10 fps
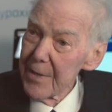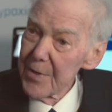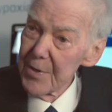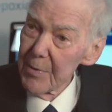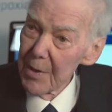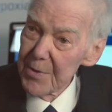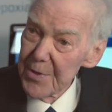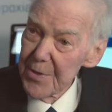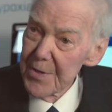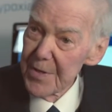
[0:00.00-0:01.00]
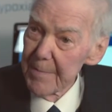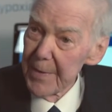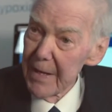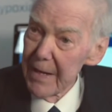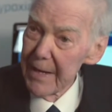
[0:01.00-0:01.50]
to oxygen
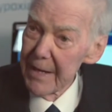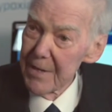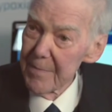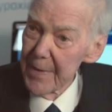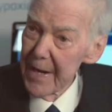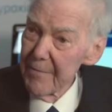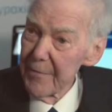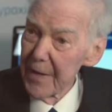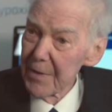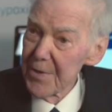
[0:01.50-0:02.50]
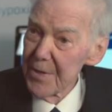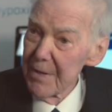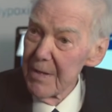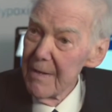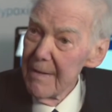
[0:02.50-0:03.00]
supply and to brain function.
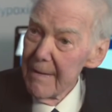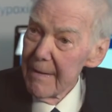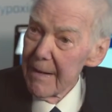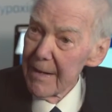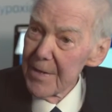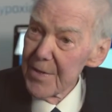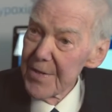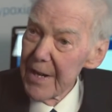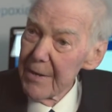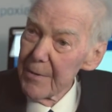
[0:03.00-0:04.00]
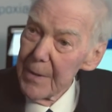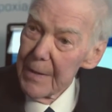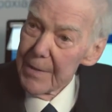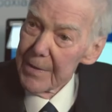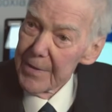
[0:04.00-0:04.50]
So
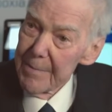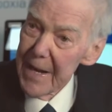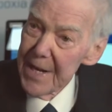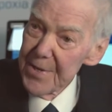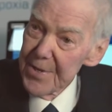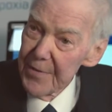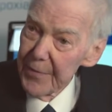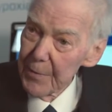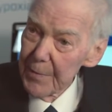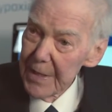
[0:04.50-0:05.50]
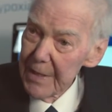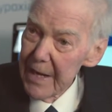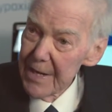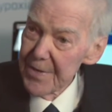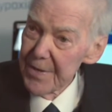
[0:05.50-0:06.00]
the major difficulty
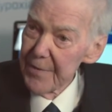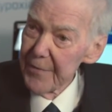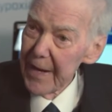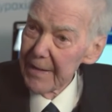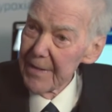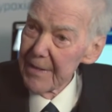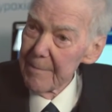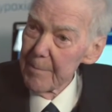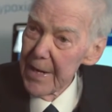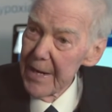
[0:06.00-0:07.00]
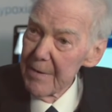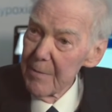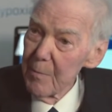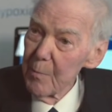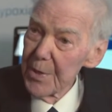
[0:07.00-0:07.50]
lies in the fact that a
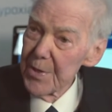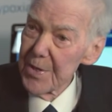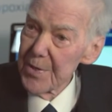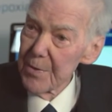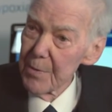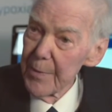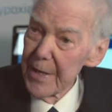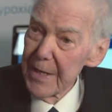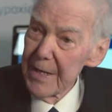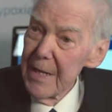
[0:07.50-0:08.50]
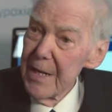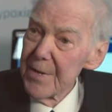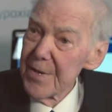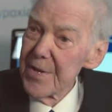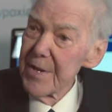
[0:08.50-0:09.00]
brain which is already
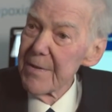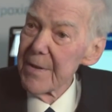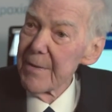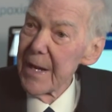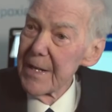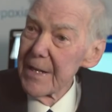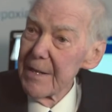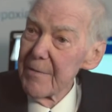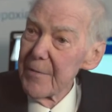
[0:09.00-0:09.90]
deteriorating in